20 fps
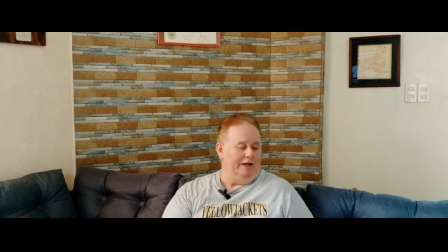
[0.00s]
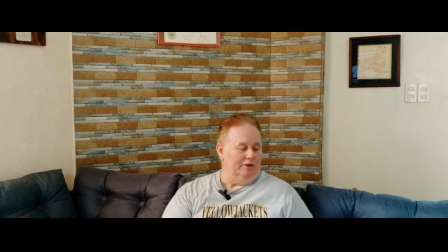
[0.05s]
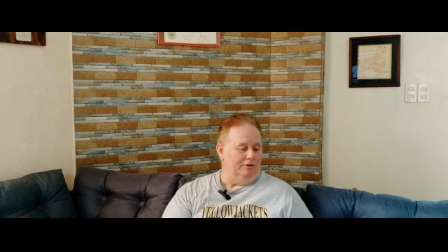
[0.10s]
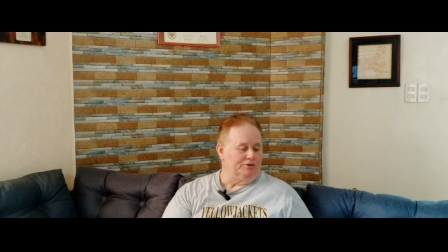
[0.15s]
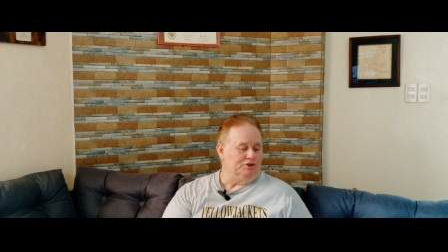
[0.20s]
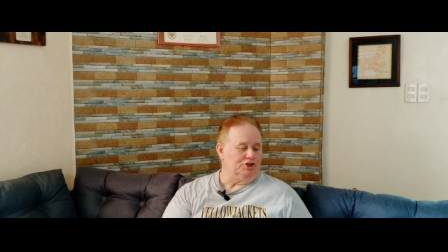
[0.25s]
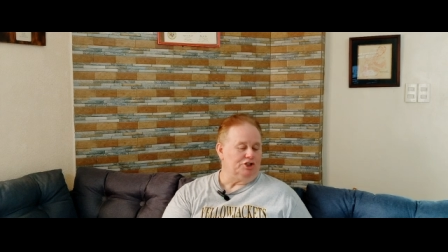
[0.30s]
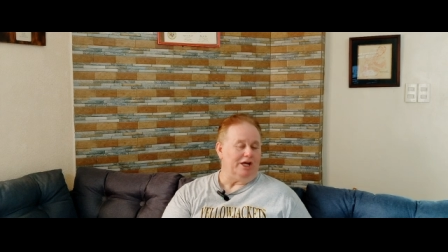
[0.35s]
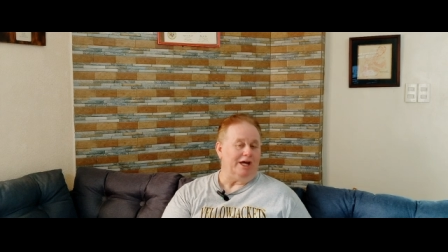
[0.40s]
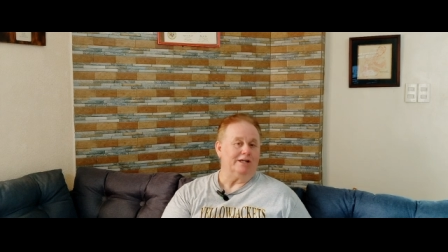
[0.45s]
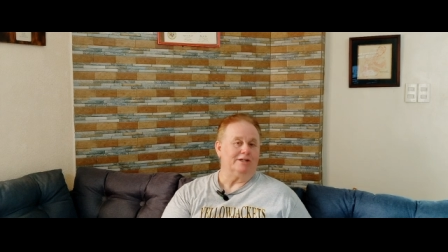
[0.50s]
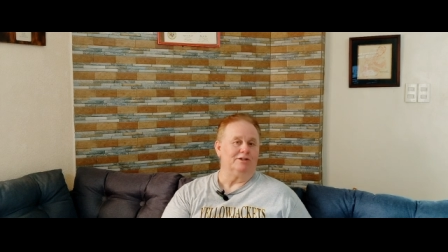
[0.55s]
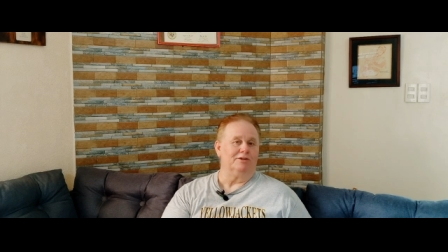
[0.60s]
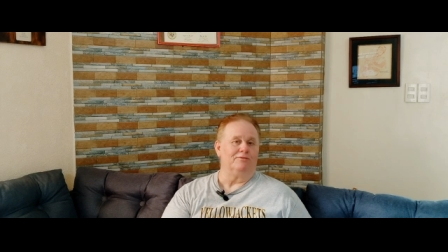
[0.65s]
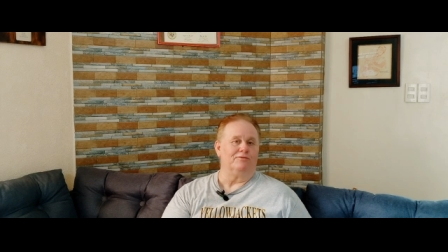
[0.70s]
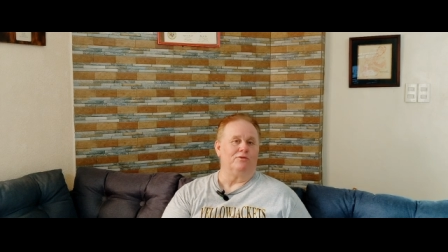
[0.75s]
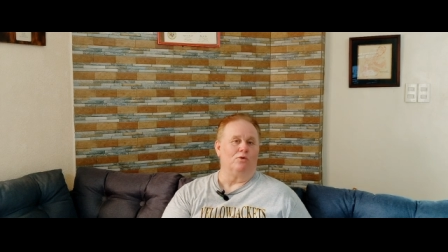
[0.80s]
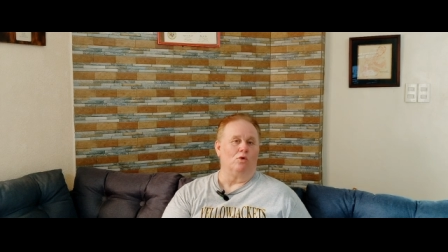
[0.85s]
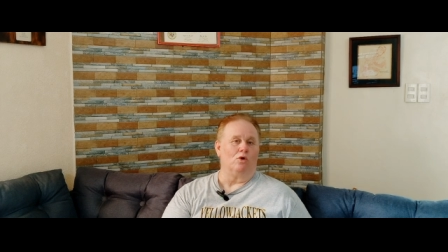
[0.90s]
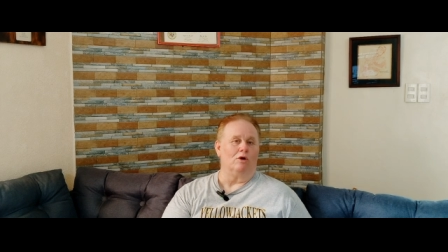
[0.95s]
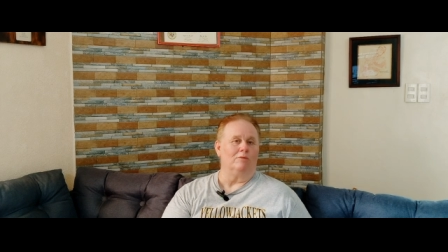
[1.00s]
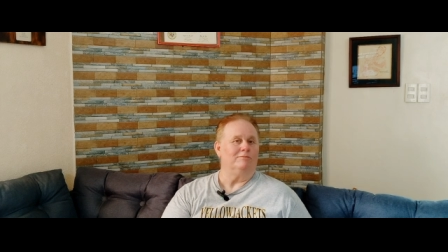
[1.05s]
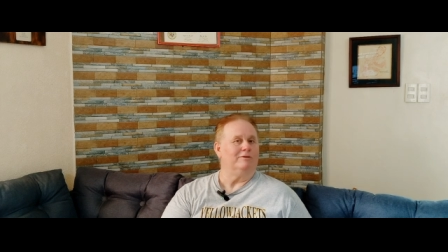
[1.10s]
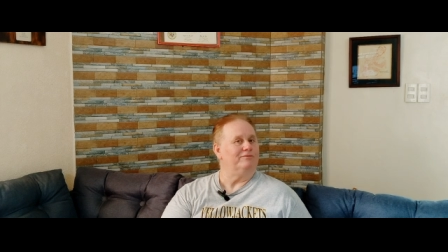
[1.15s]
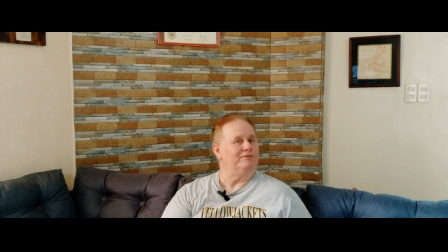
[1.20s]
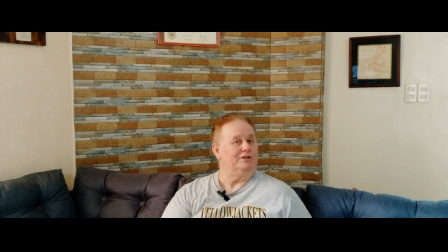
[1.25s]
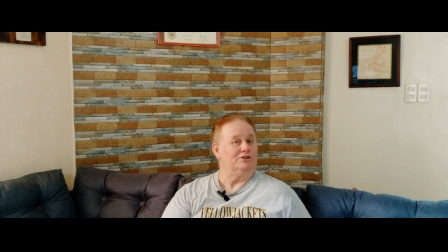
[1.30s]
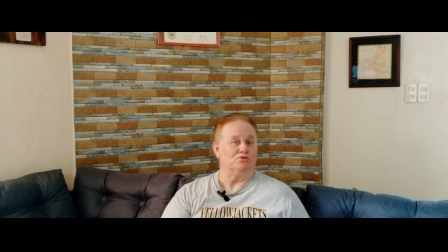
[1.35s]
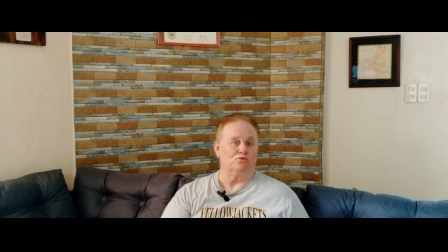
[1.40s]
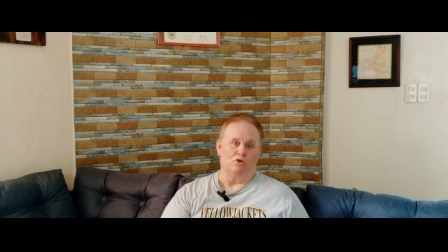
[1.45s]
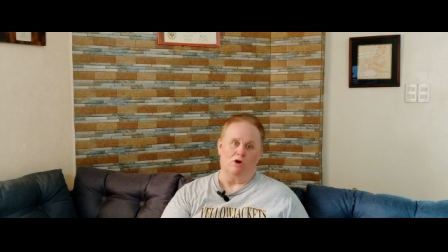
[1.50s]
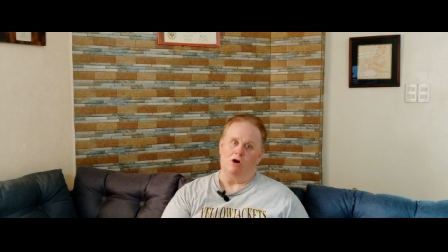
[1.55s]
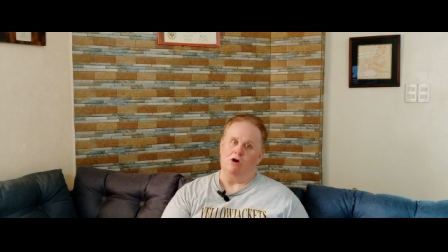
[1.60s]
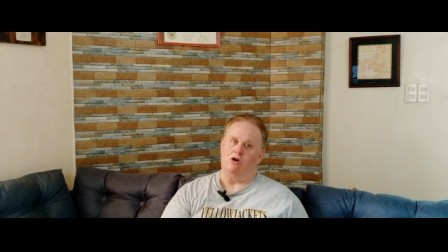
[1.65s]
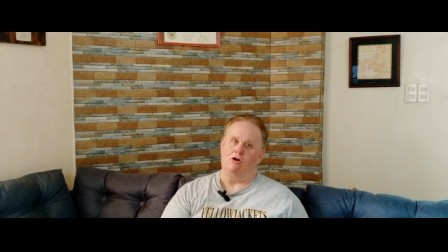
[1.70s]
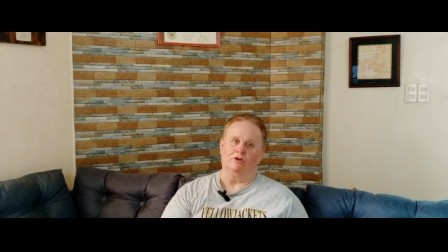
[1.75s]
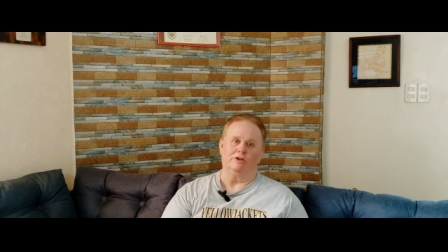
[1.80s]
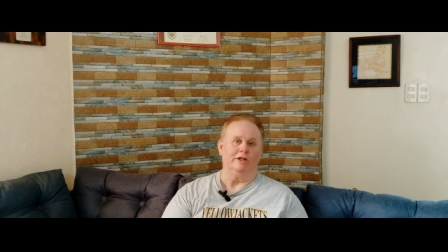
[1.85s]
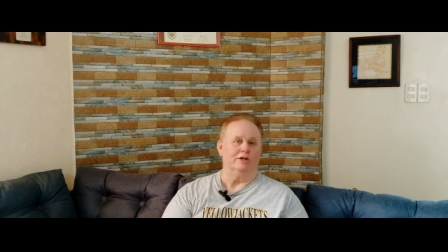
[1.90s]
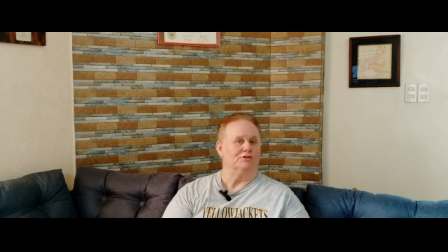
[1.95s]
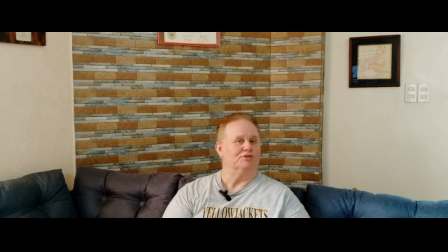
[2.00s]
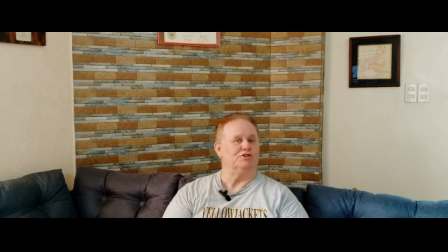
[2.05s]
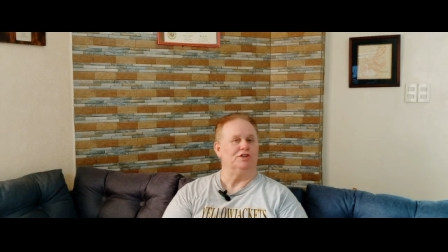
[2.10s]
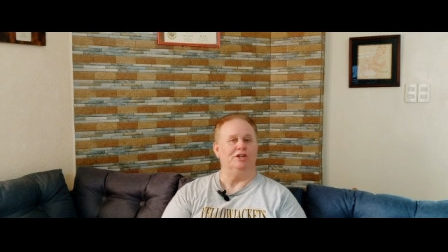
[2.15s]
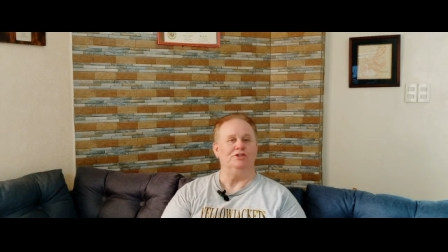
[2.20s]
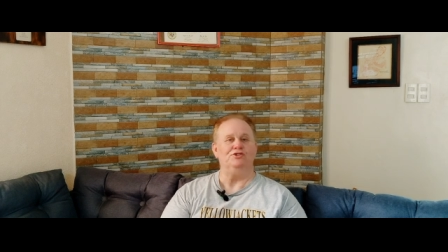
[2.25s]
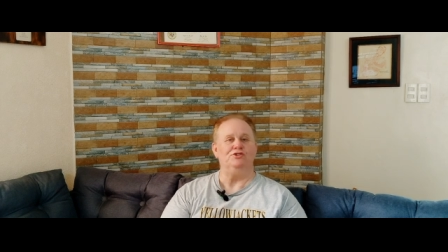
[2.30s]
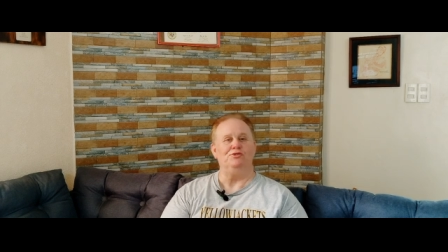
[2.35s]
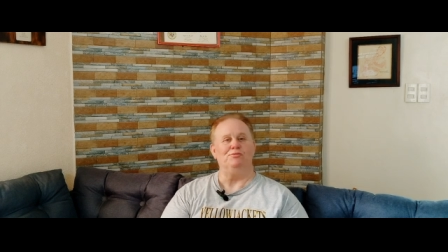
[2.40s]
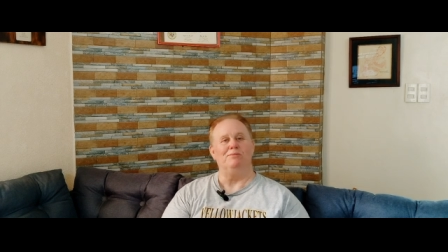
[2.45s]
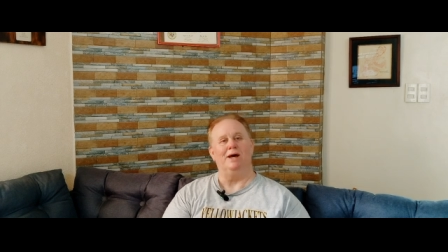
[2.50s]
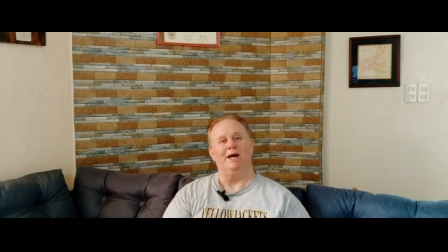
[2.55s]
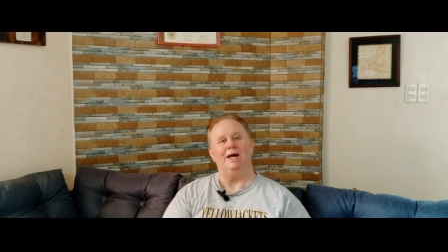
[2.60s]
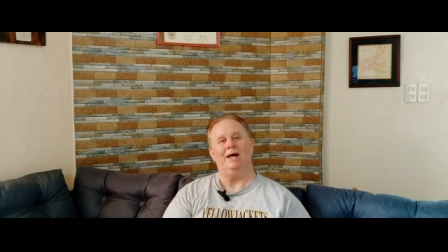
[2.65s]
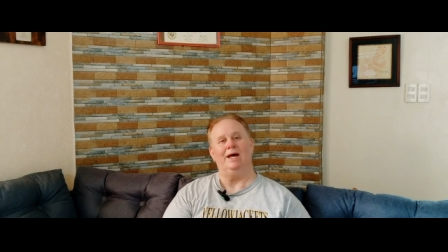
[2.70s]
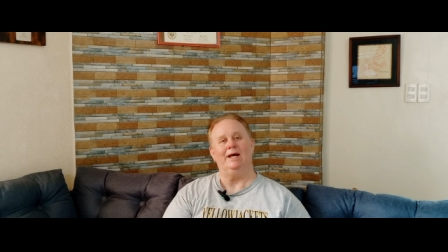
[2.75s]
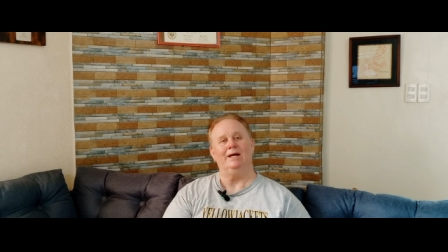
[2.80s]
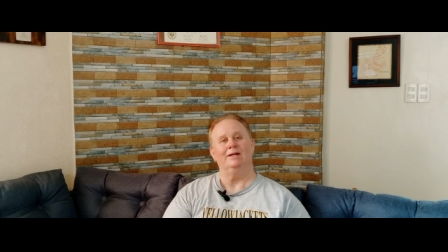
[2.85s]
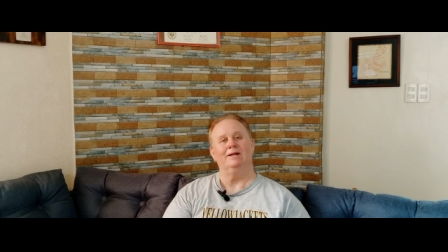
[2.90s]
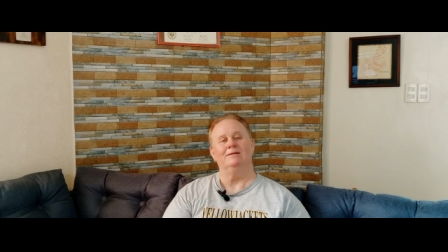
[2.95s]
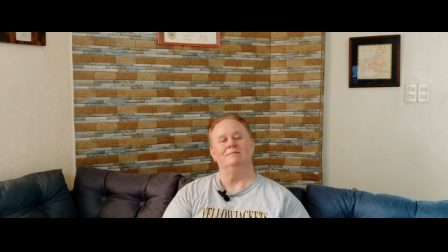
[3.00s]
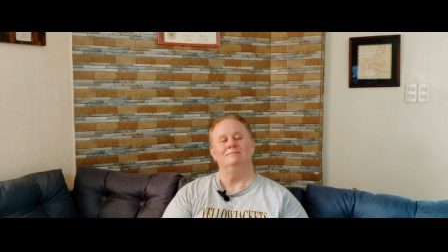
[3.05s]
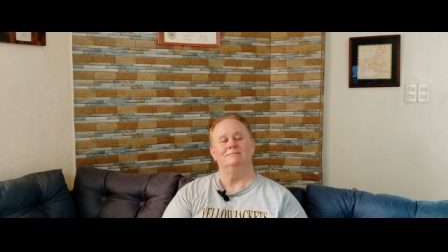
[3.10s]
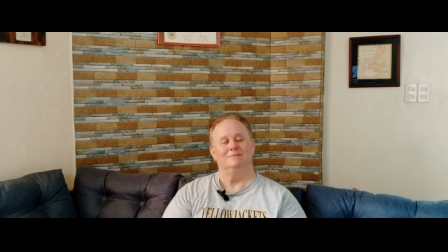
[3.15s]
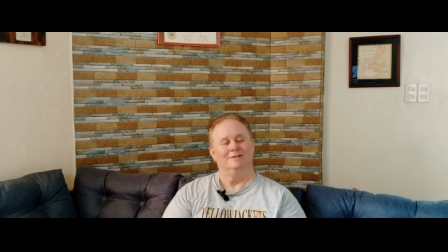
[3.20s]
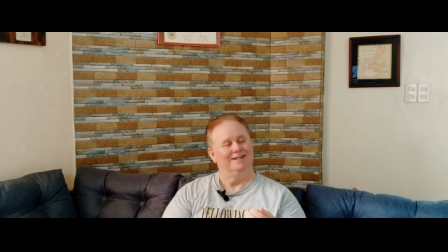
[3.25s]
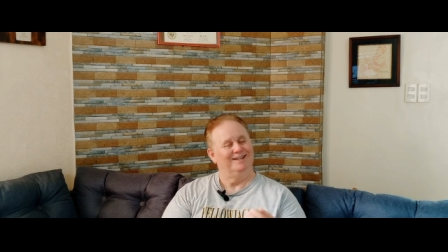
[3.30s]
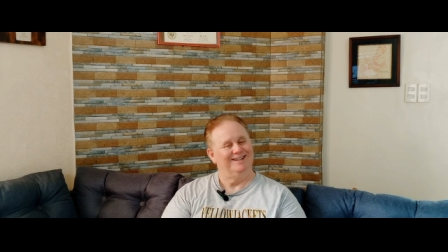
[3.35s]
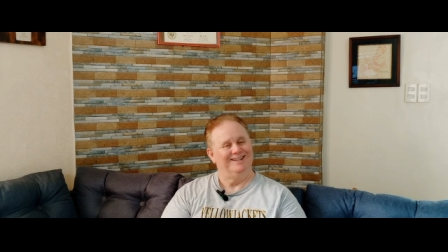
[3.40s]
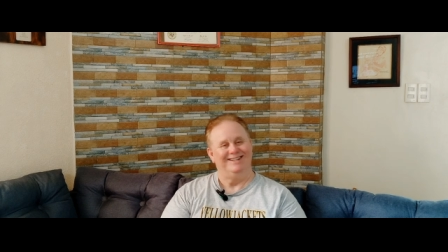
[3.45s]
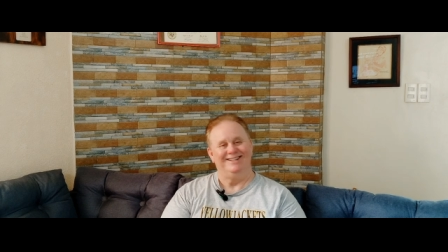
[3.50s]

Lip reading: They'll check the form. If it's wrong, they'll send you back and